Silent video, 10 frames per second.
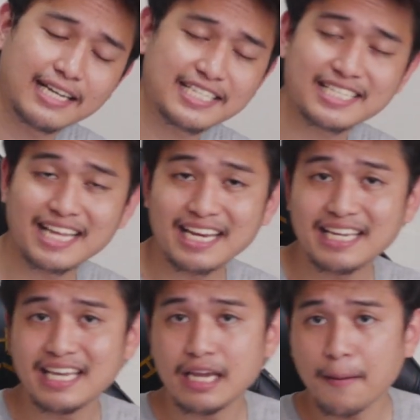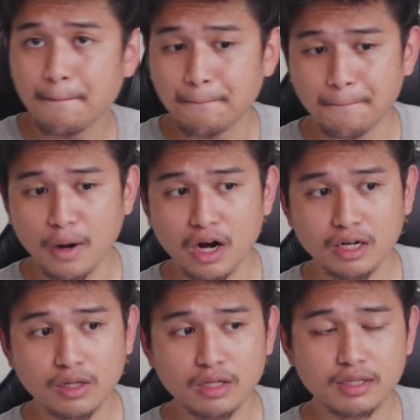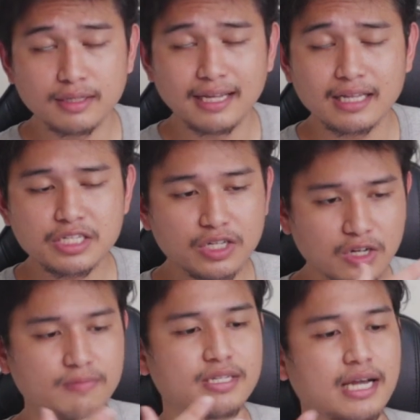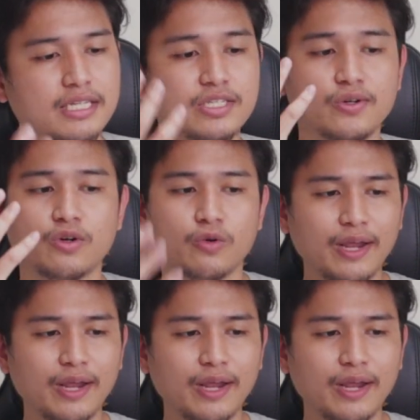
extending part that serves as your